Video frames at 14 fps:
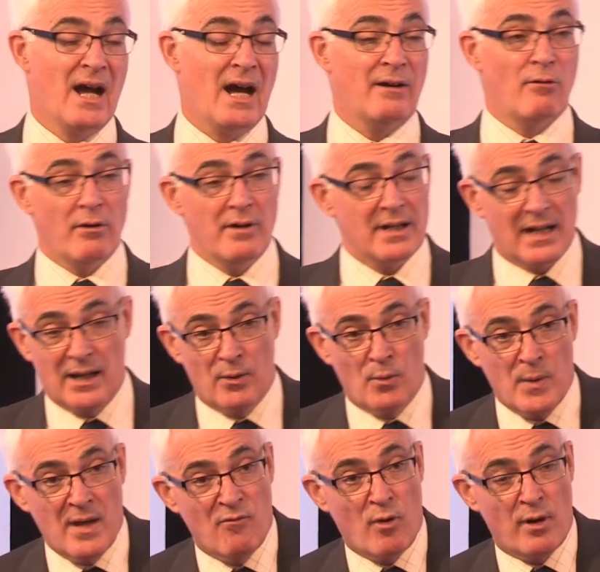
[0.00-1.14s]
Ironically,
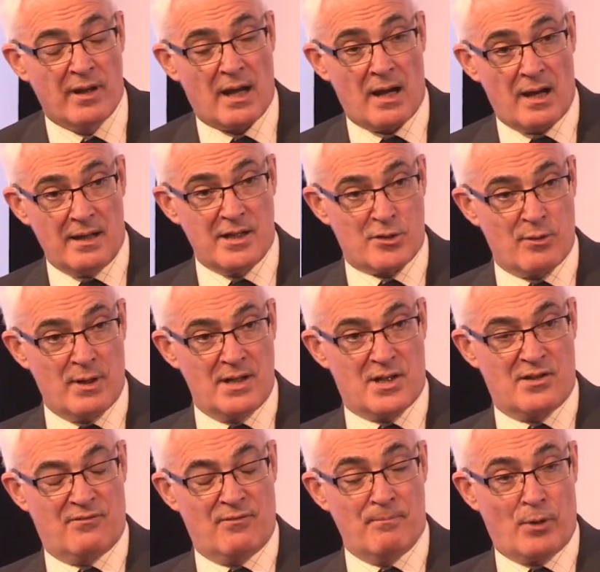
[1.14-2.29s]
we have one of the highest
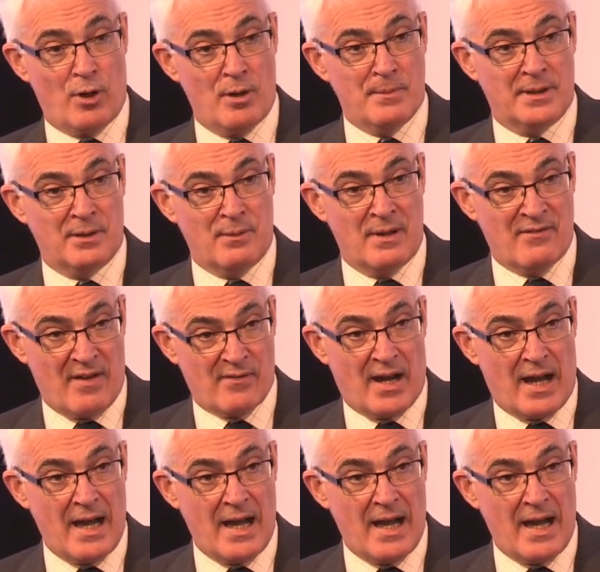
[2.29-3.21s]
rates of employment that we've ever